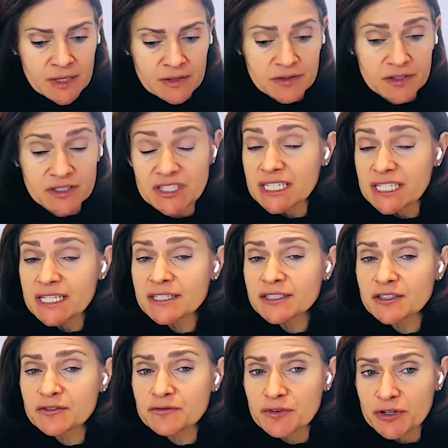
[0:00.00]
The
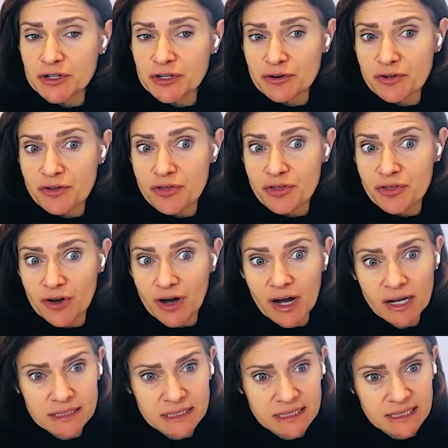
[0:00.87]
T is for your
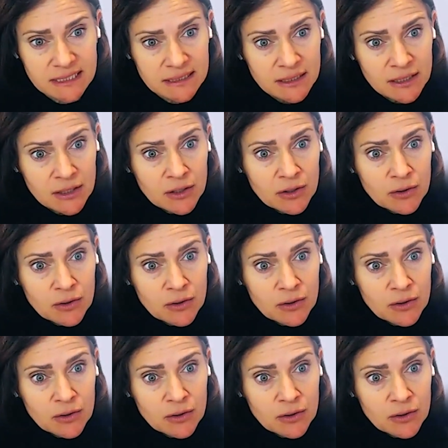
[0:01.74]
thoughts.